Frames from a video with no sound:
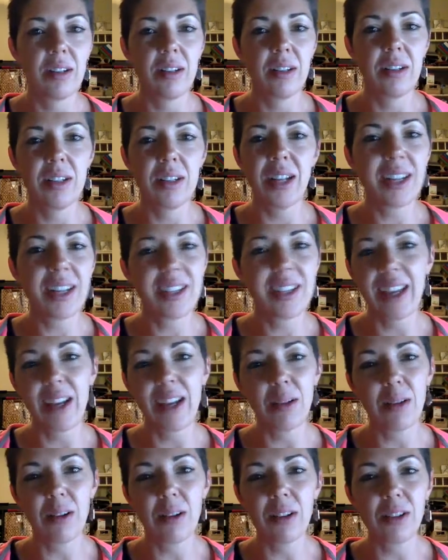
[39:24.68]
Did I say
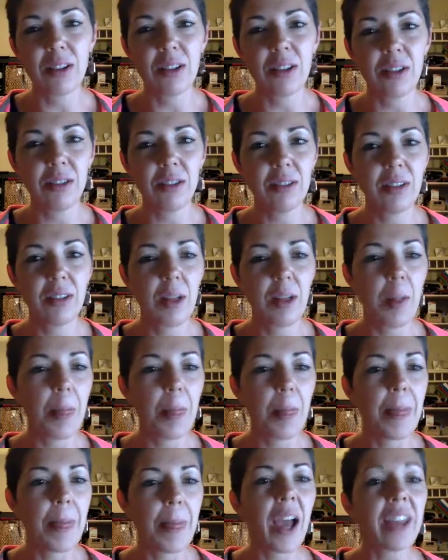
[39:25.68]
it wrong too?
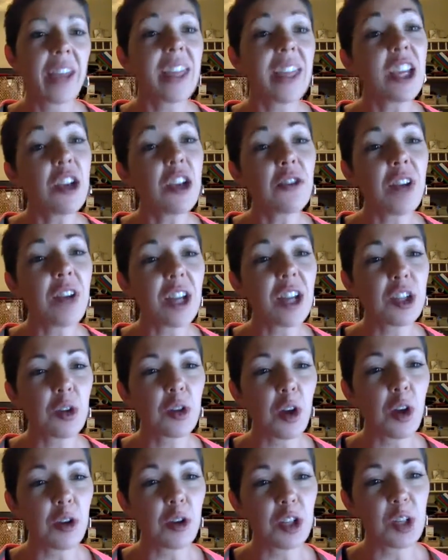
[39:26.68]
I think you've got two
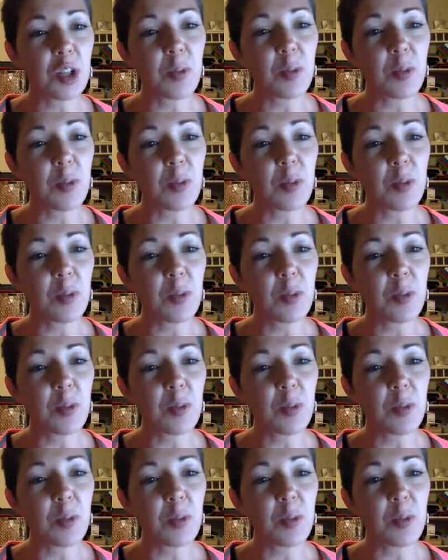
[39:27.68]
coaches,